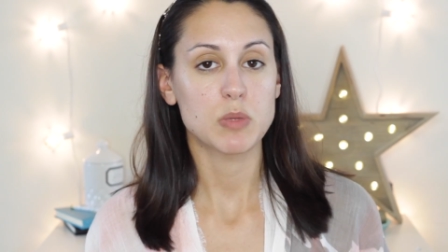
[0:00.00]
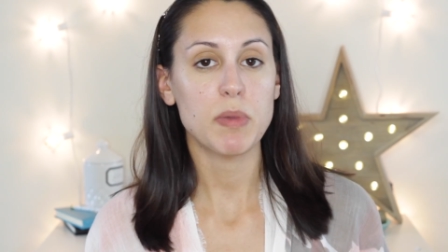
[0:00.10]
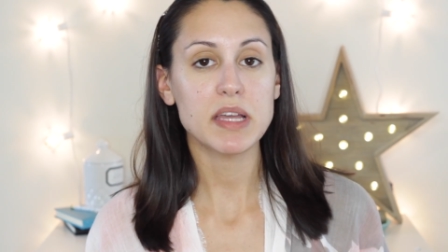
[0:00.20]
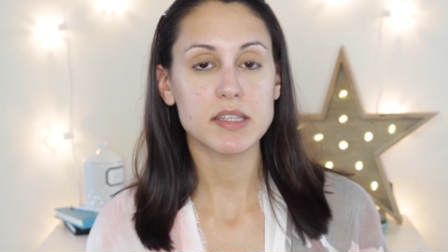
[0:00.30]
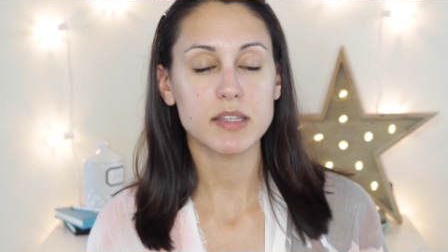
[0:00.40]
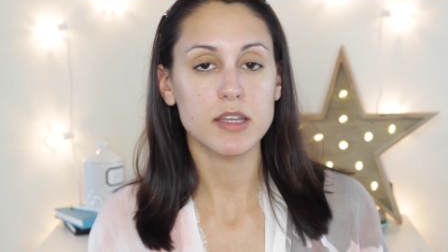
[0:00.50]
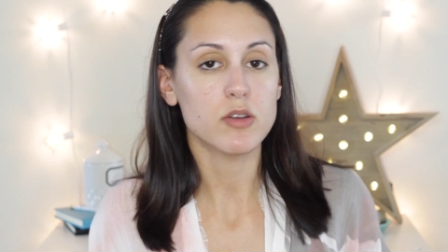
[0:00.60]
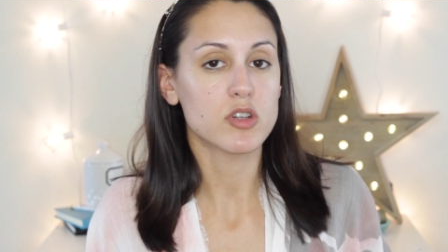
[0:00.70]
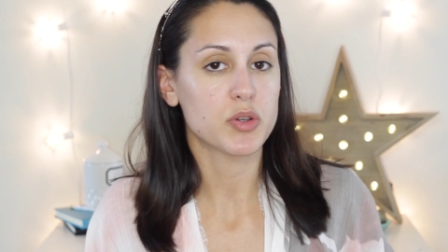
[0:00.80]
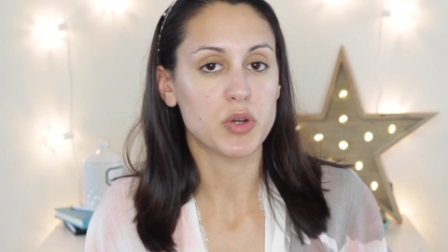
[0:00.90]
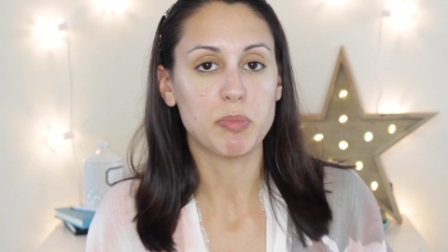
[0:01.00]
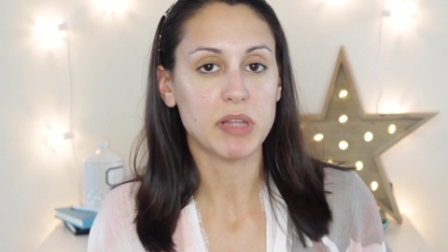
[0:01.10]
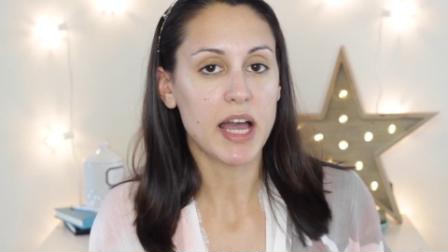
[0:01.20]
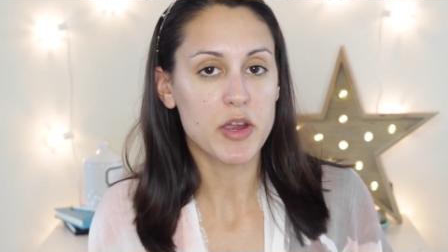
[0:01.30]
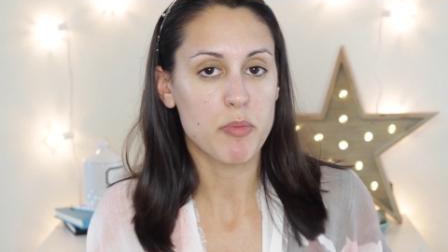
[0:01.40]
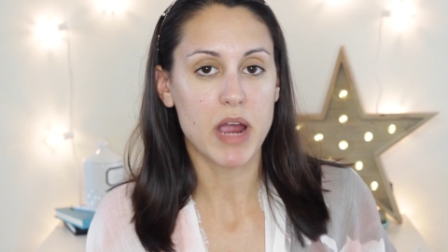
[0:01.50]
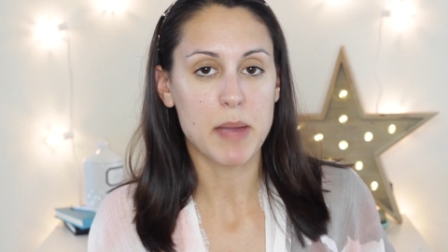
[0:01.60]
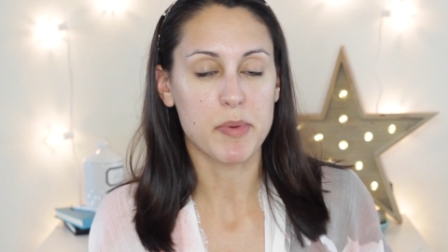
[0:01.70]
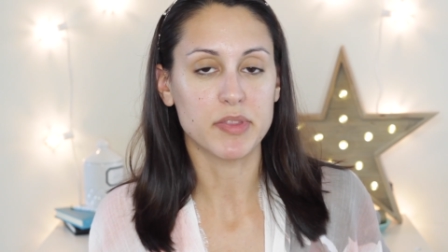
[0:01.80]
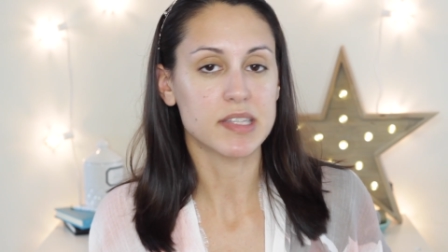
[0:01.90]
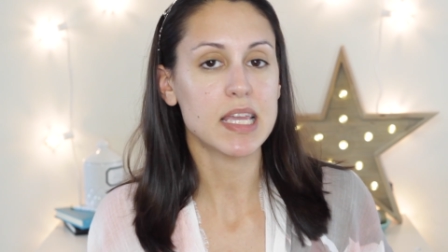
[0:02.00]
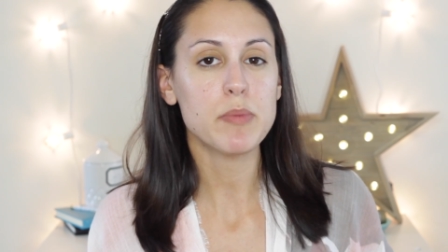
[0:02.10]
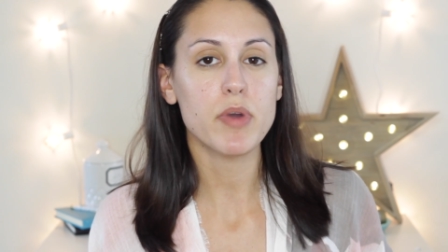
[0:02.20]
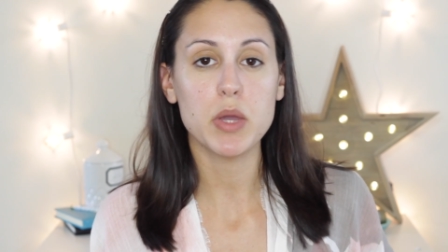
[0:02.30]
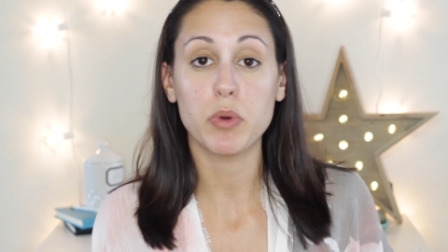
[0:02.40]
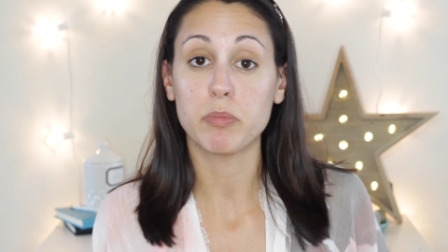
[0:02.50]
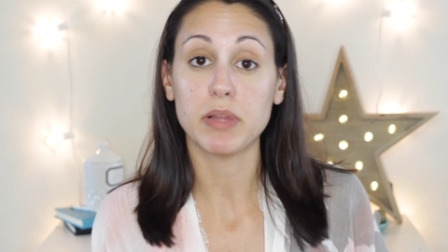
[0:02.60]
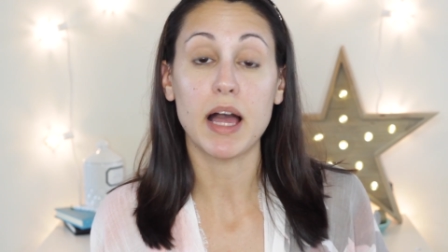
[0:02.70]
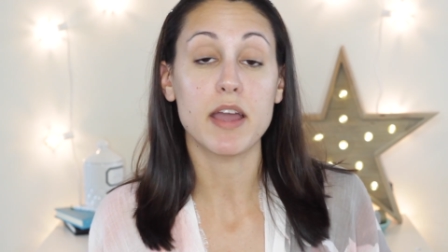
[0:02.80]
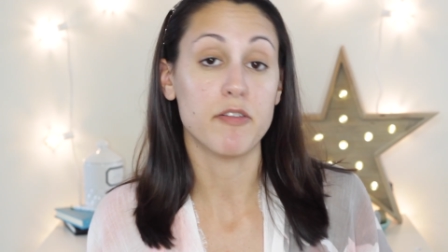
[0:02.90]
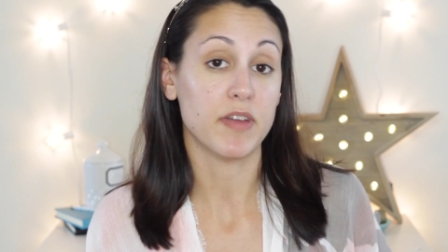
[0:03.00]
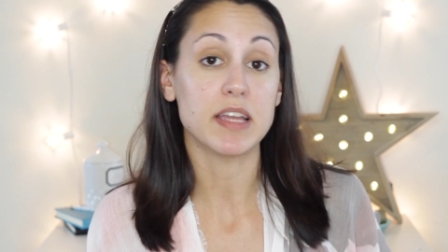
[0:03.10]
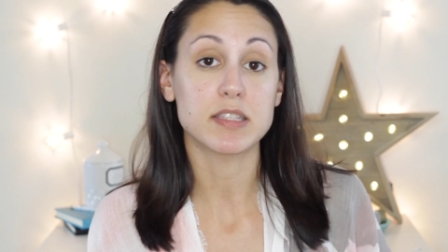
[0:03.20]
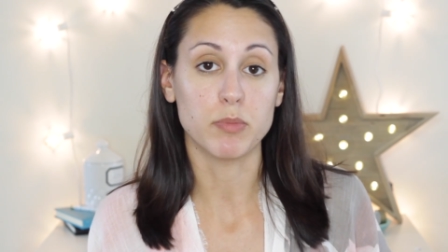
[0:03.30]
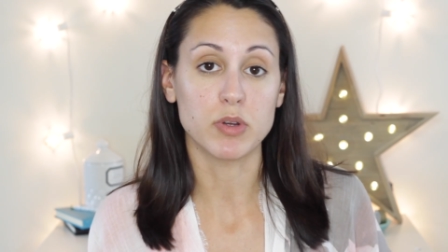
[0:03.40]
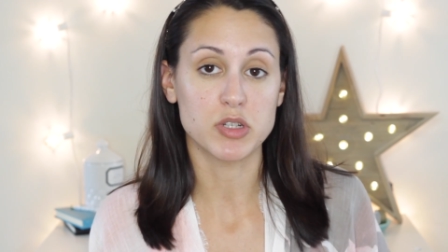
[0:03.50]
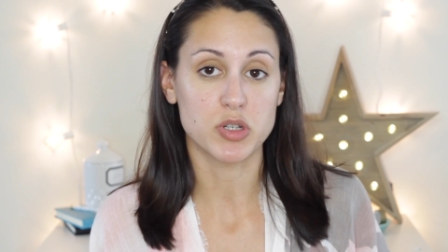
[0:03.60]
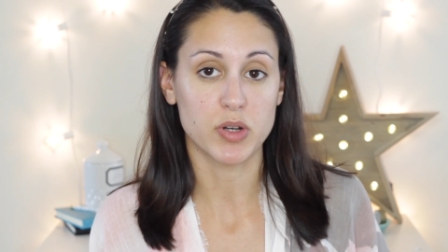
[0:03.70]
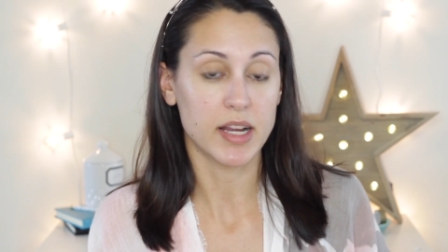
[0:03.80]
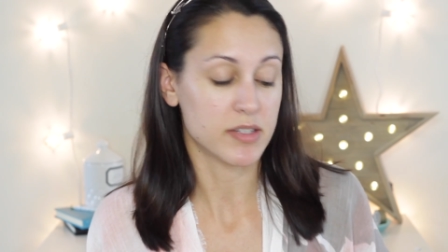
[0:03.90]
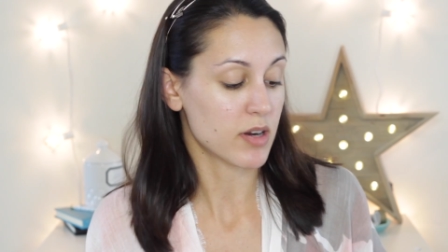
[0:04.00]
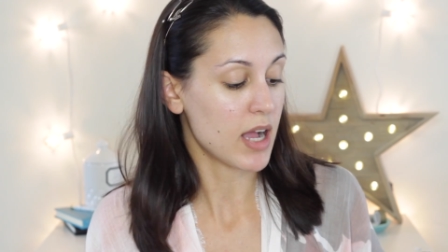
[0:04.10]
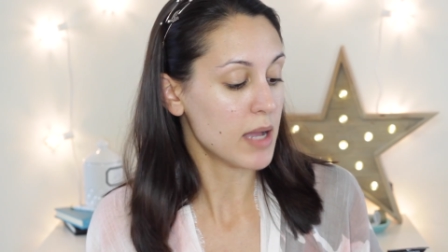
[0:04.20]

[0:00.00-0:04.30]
So basically you're just gonna apply your primer the same way you would apply a face moisturizer.